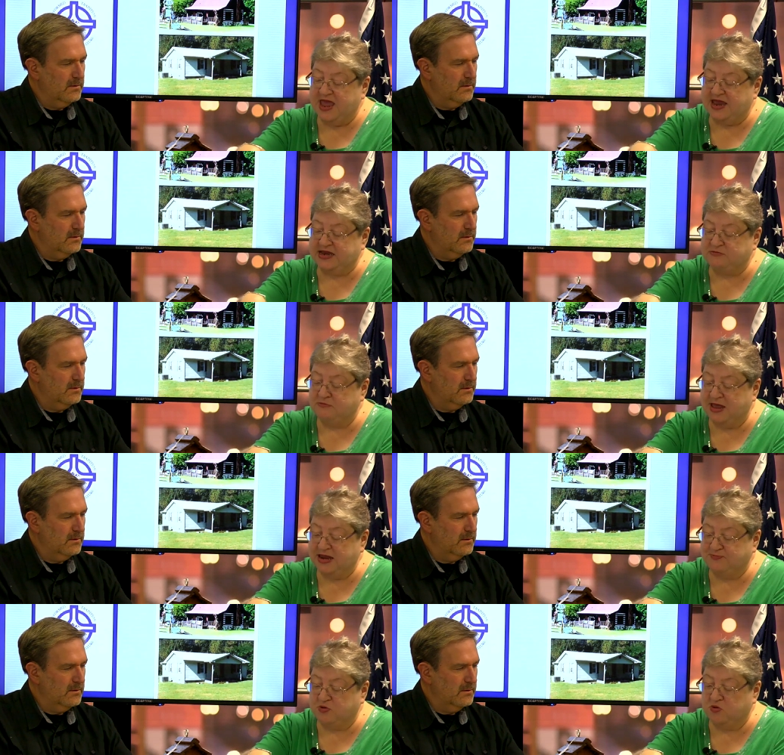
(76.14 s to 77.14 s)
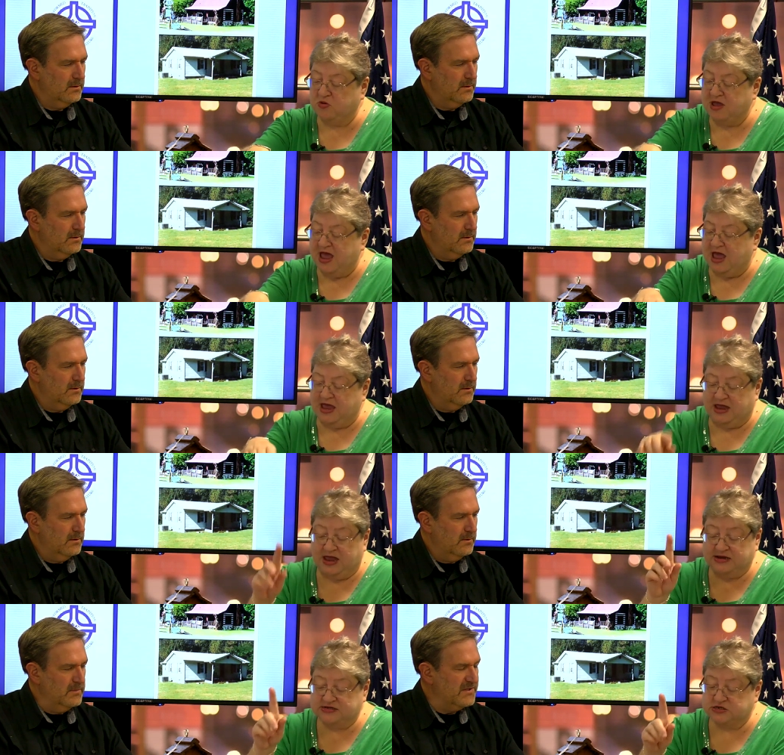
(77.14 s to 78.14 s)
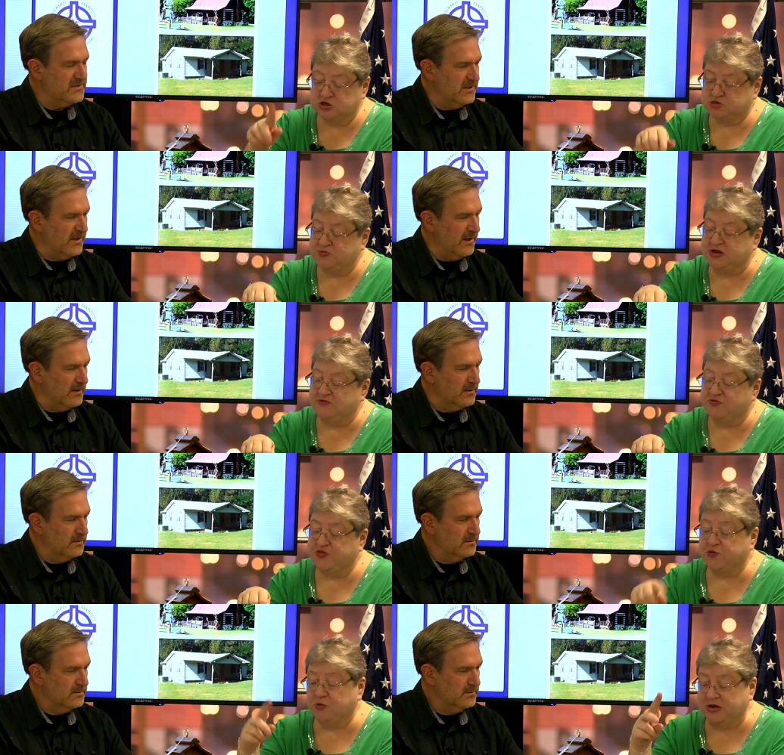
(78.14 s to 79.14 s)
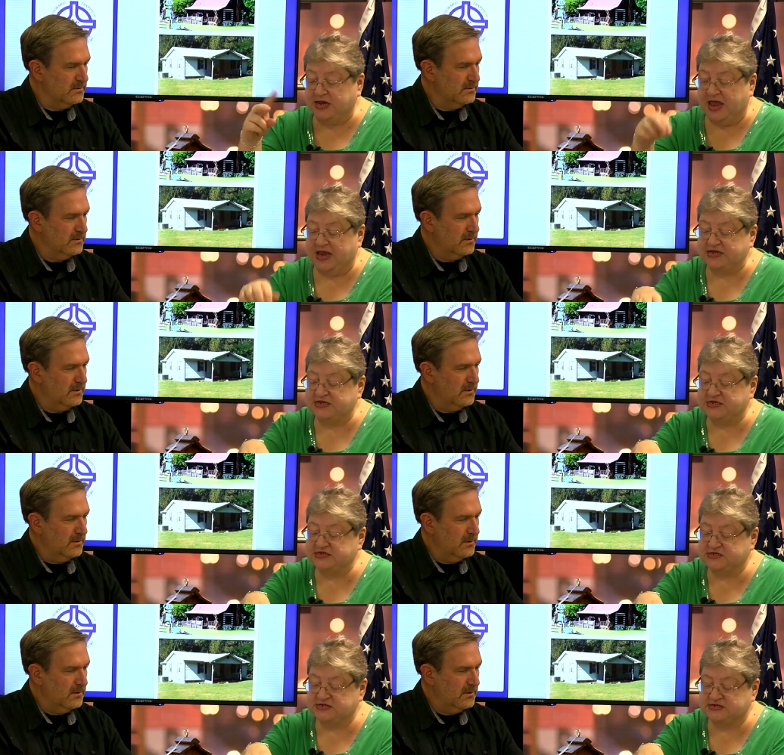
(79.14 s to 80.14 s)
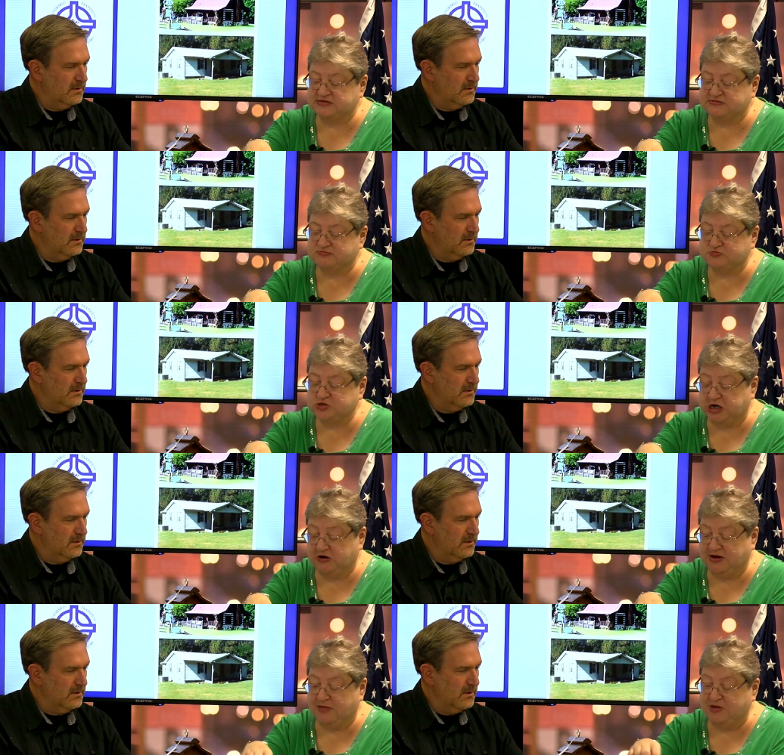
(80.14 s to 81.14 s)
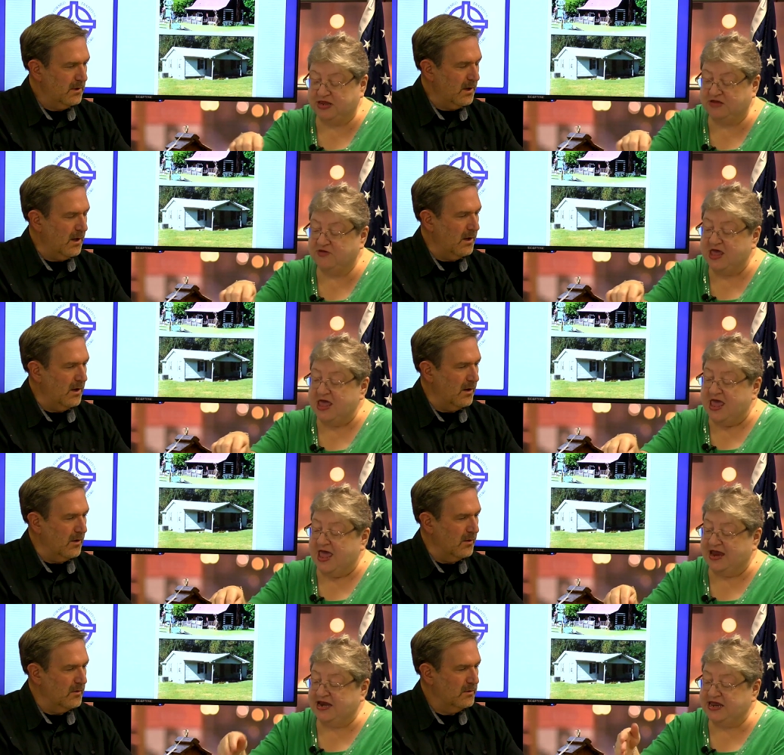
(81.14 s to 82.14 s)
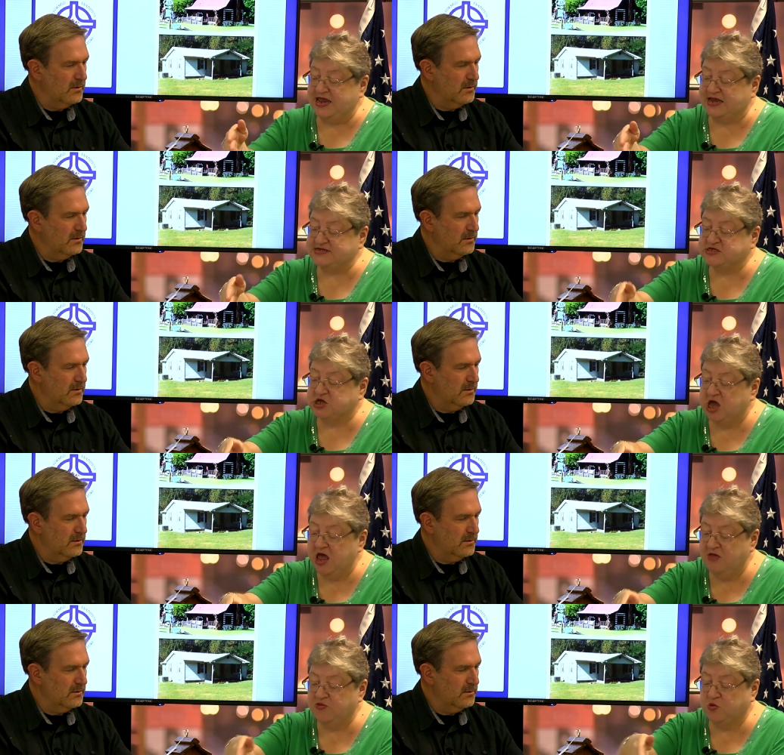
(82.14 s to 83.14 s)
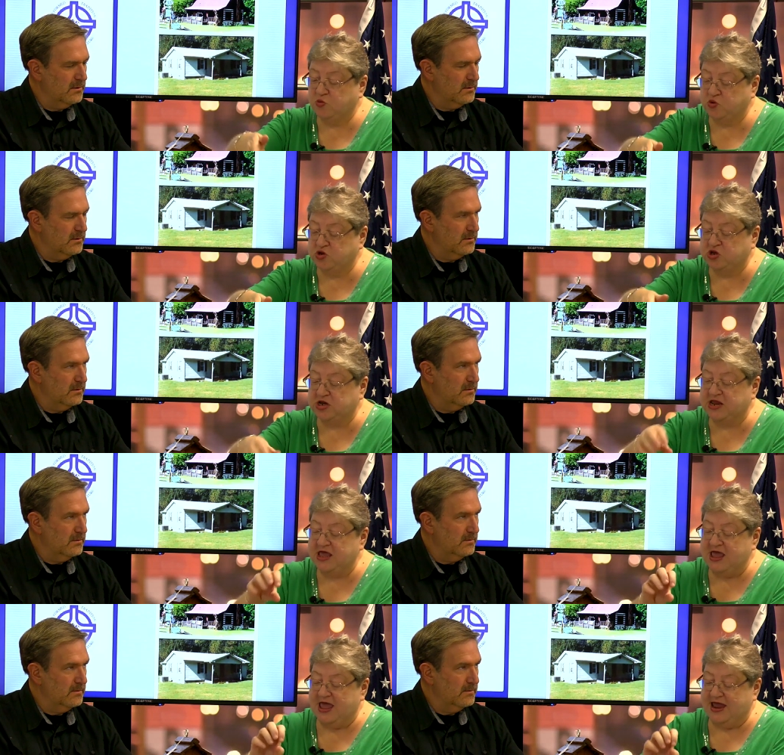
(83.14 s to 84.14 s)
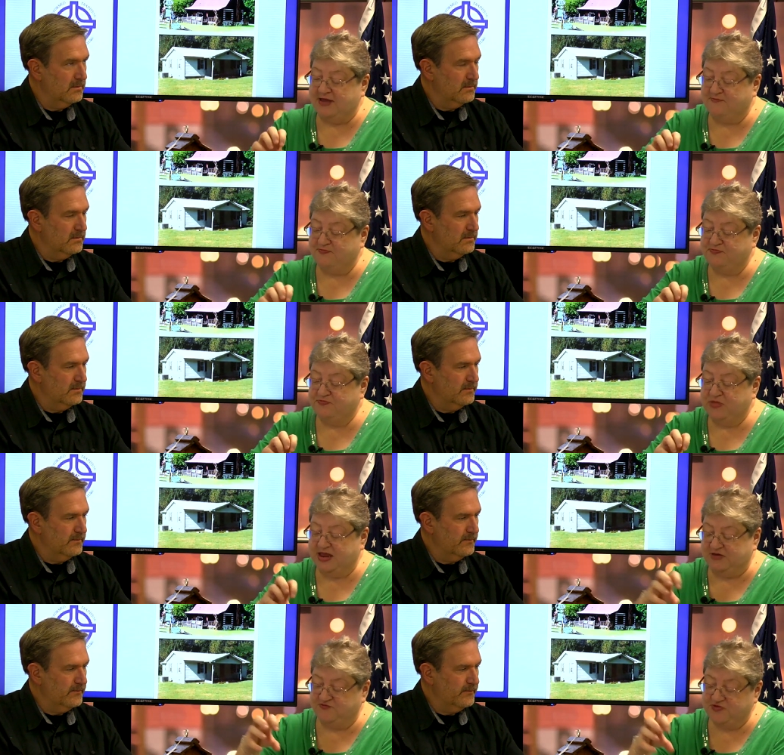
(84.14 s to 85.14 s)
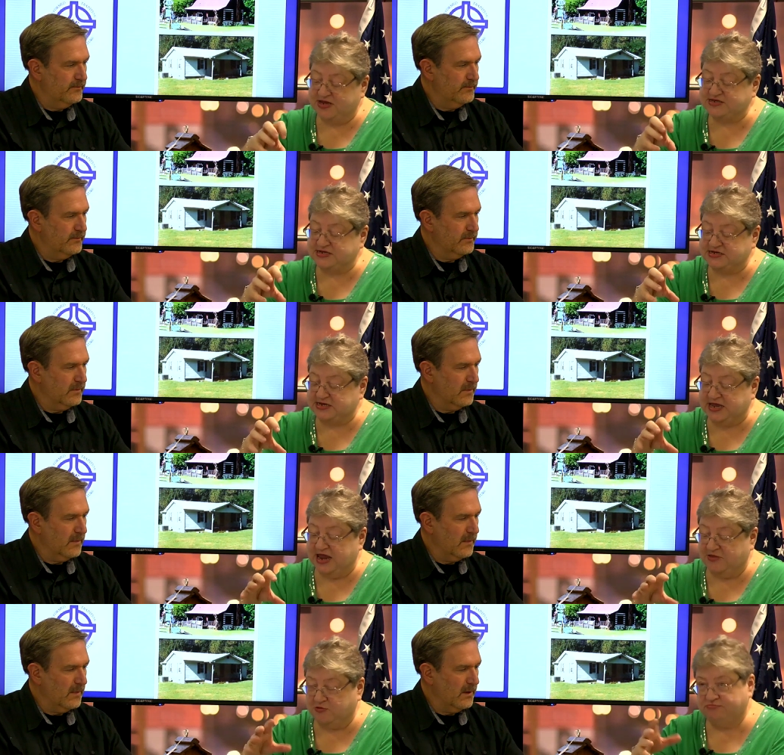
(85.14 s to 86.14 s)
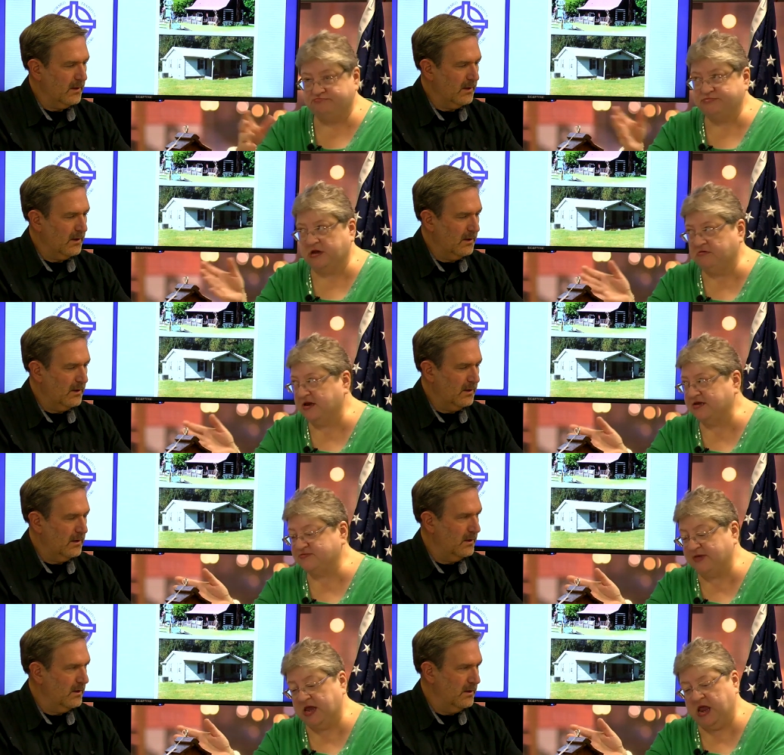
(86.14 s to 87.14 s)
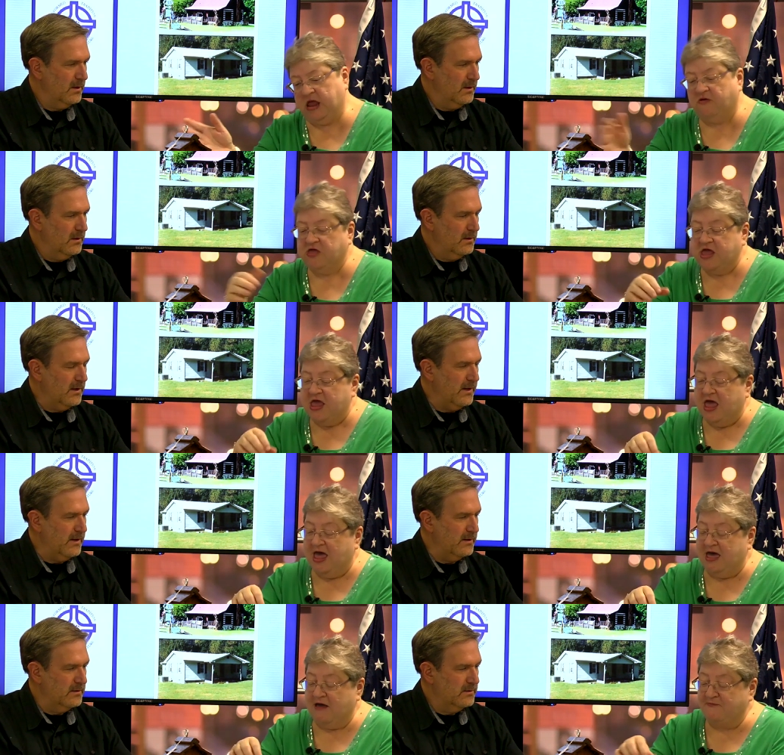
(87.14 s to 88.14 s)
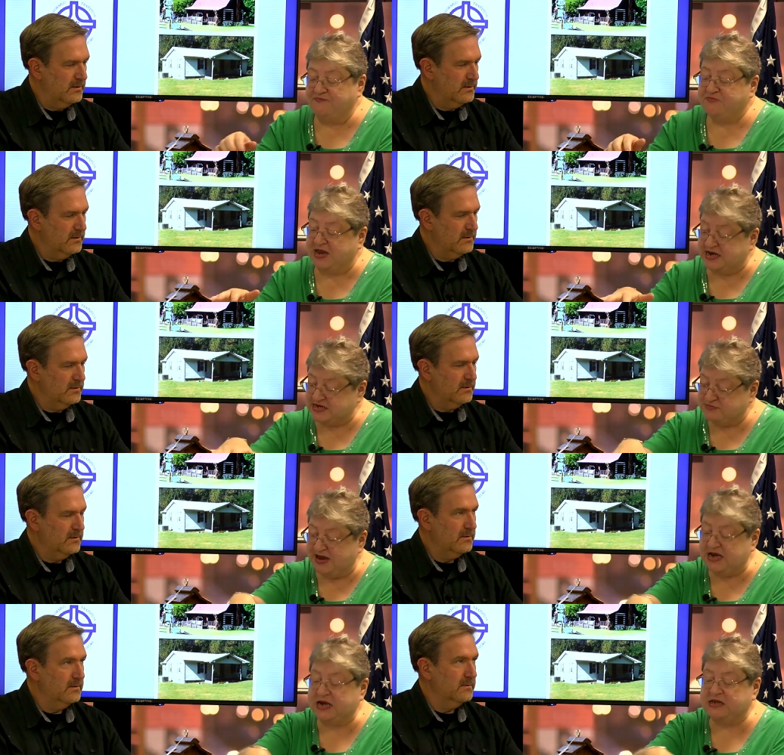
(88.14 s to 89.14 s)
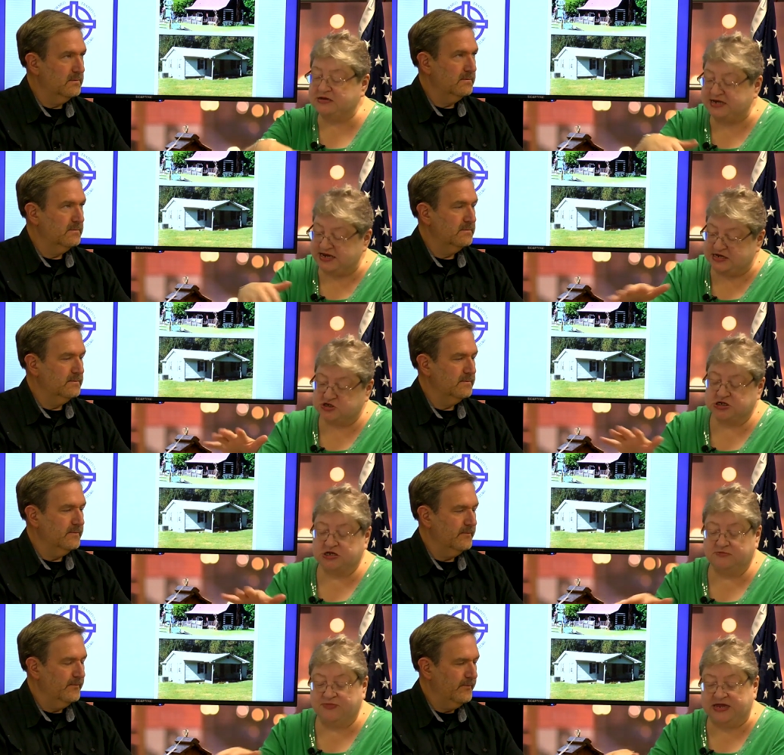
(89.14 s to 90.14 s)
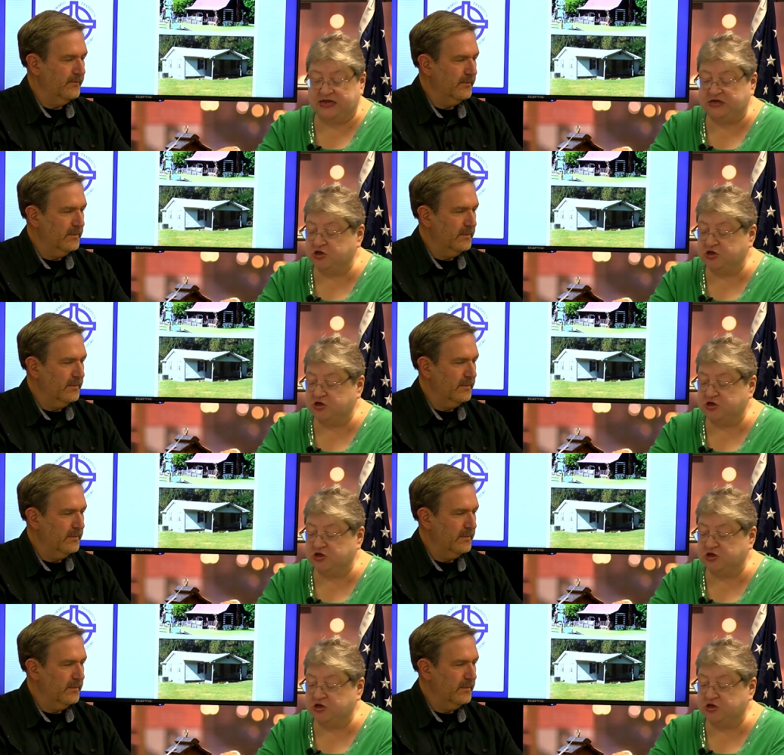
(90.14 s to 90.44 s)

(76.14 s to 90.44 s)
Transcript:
Speaker 1: and maple. Uh, Mixed together. Me, three kinds. This is cherry, I believe. Oh. And he has cut the wood and and fixed it together. Don't ask me how. Yeah. Um, and it's made a little dish. It could be